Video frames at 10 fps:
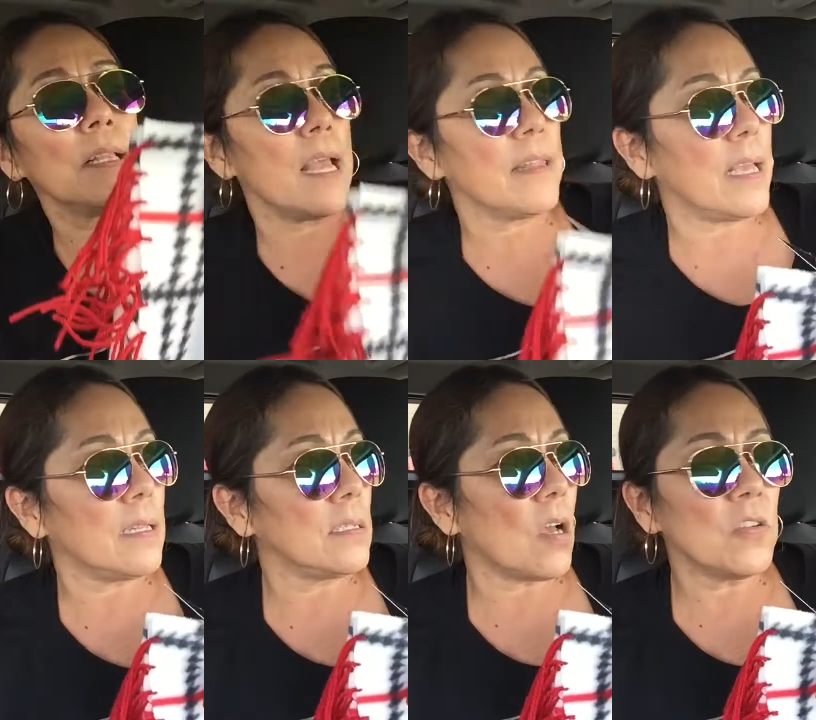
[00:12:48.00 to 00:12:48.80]
glad
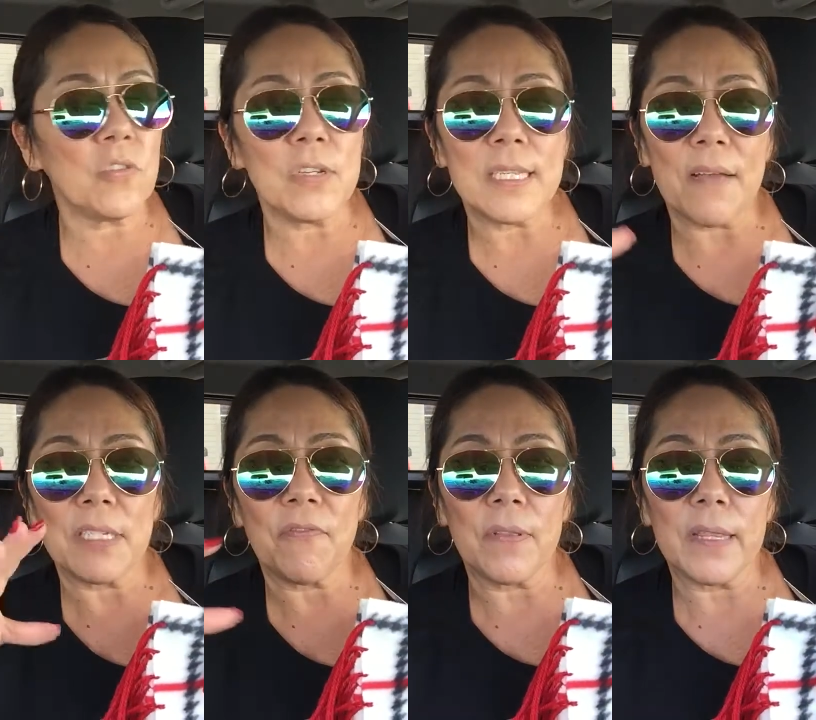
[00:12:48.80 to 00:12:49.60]
that Dollar Trees have
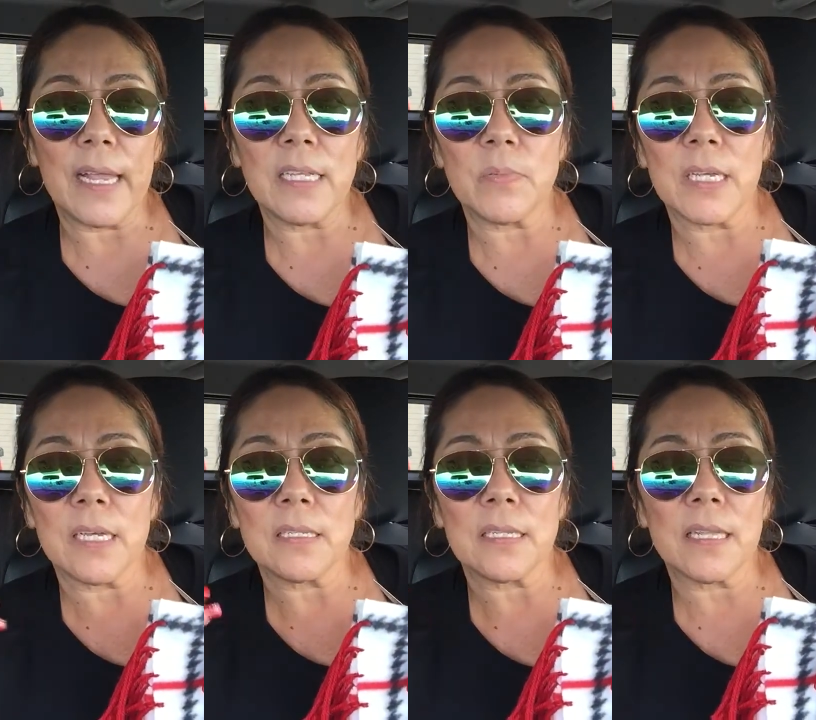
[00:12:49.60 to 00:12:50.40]
different things
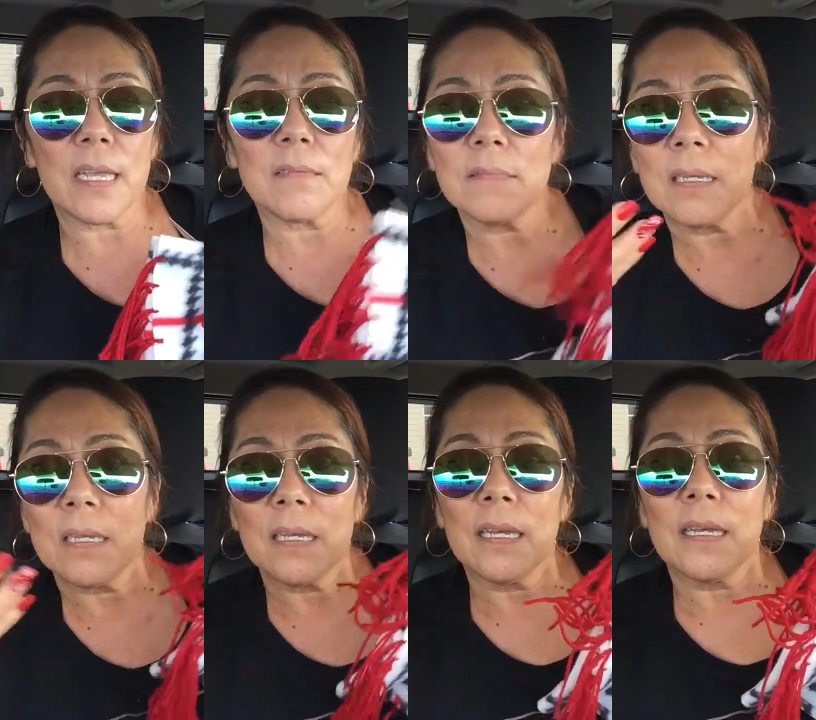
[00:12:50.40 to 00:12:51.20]
because, and then
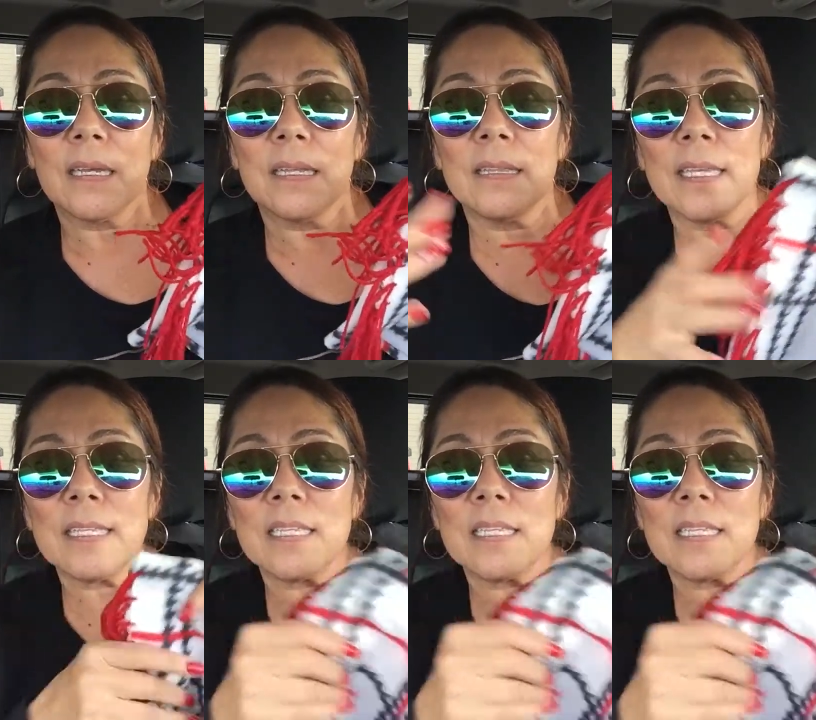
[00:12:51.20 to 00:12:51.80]
this